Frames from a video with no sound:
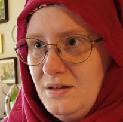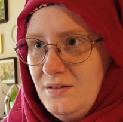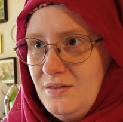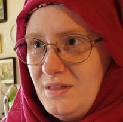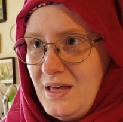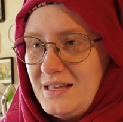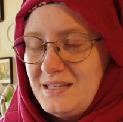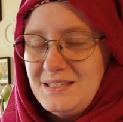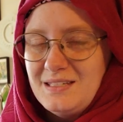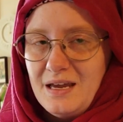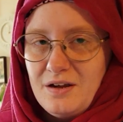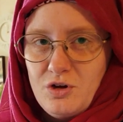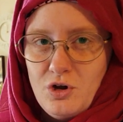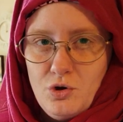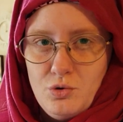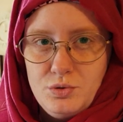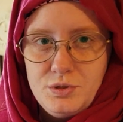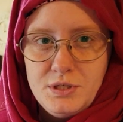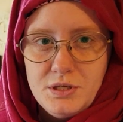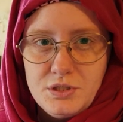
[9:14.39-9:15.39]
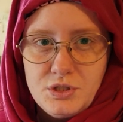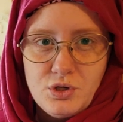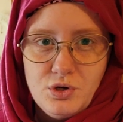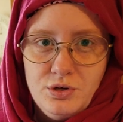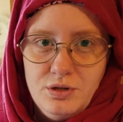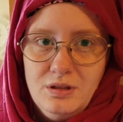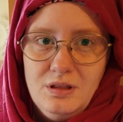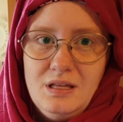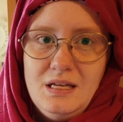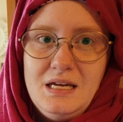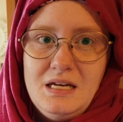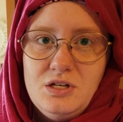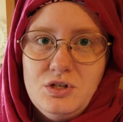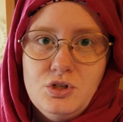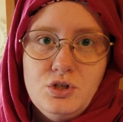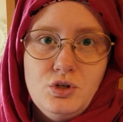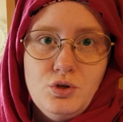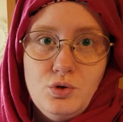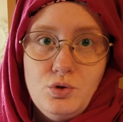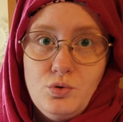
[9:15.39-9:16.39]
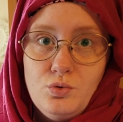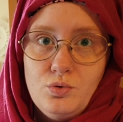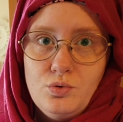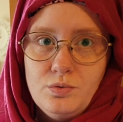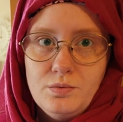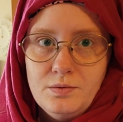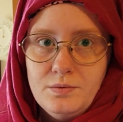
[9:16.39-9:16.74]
that psychosis could lead to